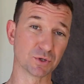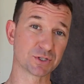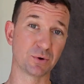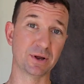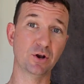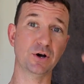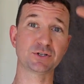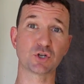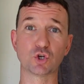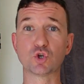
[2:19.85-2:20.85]
So a
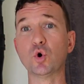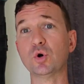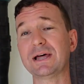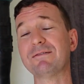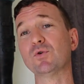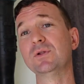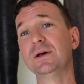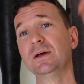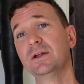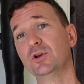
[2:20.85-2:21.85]
nice tall level,
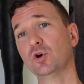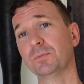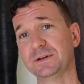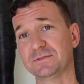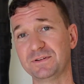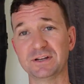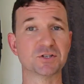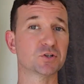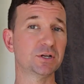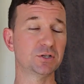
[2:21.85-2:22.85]
normally to fit
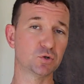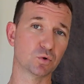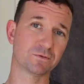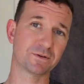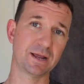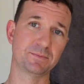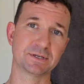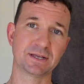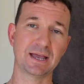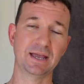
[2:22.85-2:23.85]
inside your door frames,
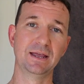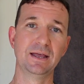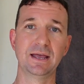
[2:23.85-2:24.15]
okay?